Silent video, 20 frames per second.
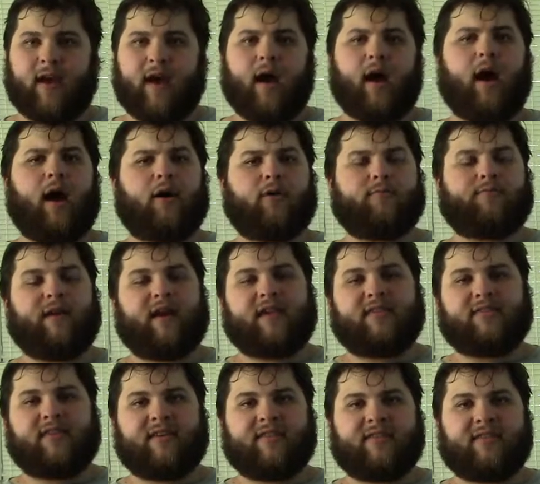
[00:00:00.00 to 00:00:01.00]
Oh, but I
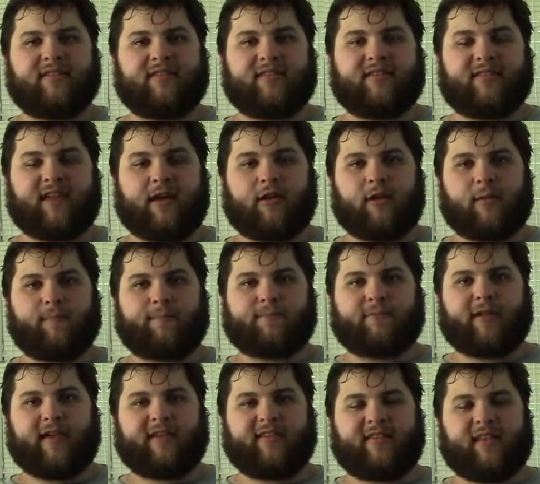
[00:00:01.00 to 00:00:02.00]
think this is out on
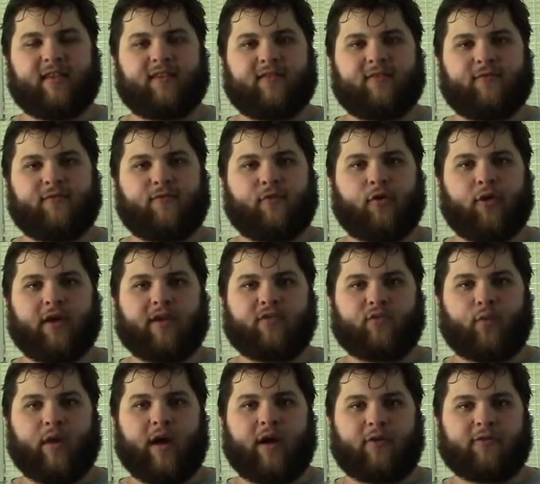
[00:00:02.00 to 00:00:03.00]
PlayStation 4 as
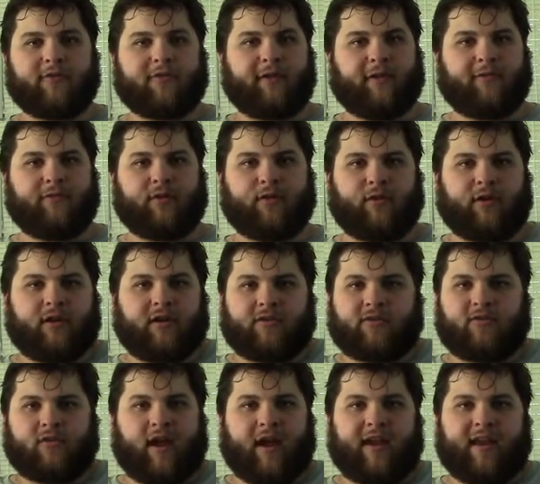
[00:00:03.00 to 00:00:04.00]
well, so if you want to
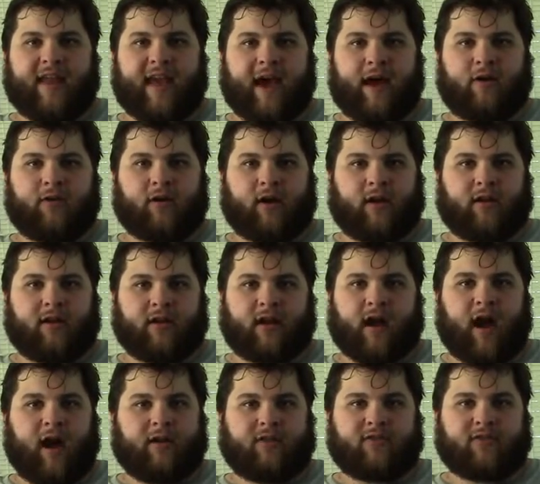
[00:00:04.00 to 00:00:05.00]
try it out on a
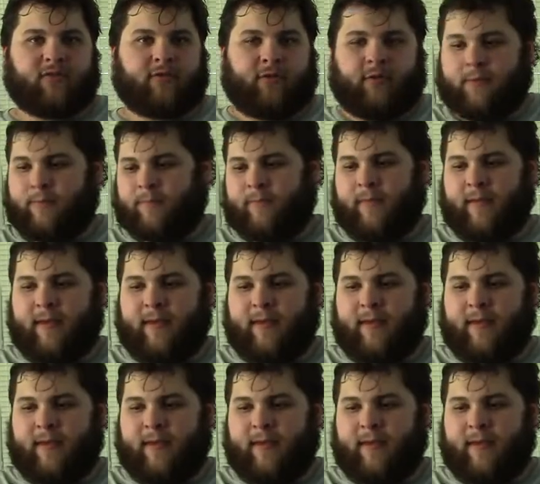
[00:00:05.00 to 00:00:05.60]
console,